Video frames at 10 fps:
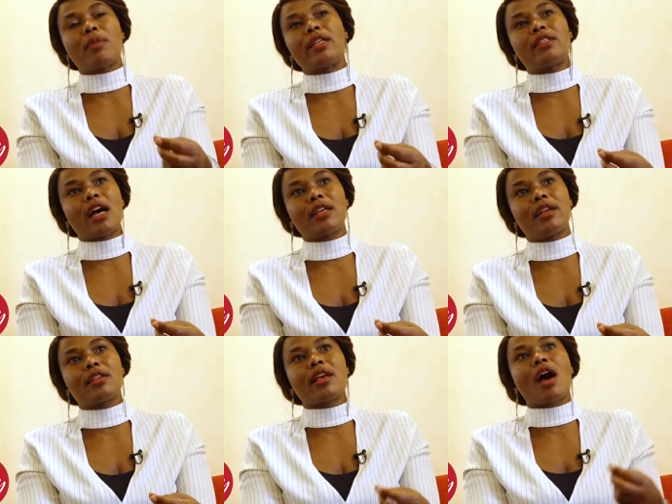my
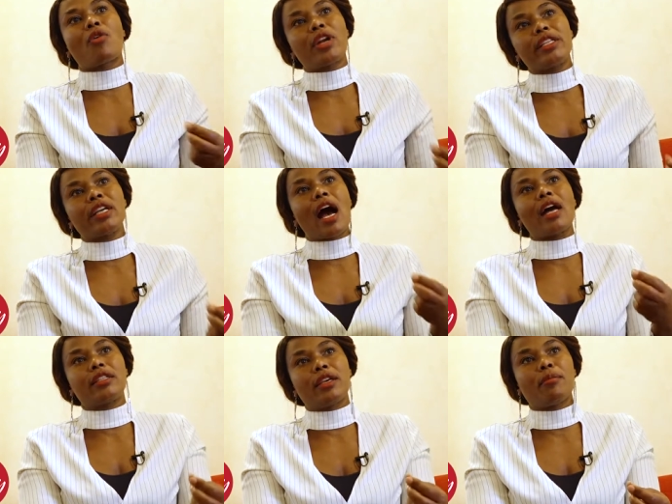darkness. I already
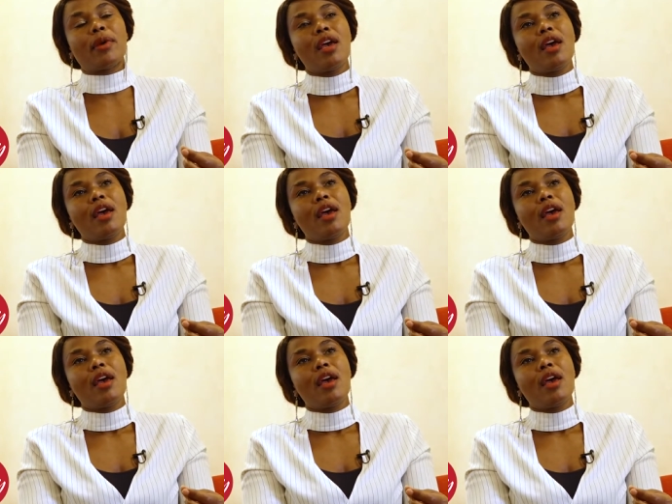had him,